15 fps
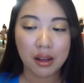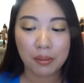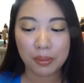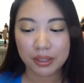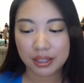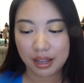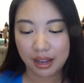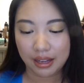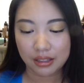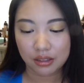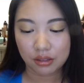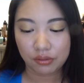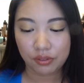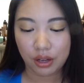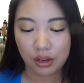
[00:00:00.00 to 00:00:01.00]
but then I
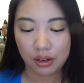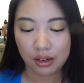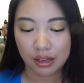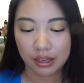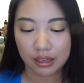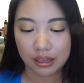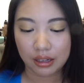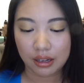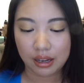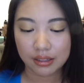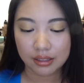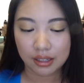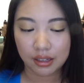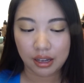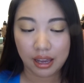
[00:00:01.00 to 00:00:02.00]
just felt like I
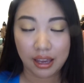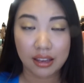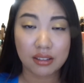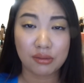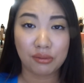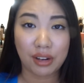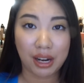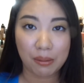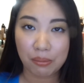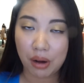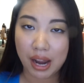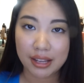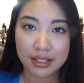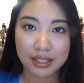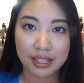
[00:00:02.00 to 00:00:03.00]
think A, is very
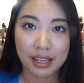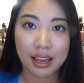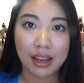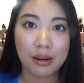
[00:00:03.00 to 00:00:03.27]
pricey,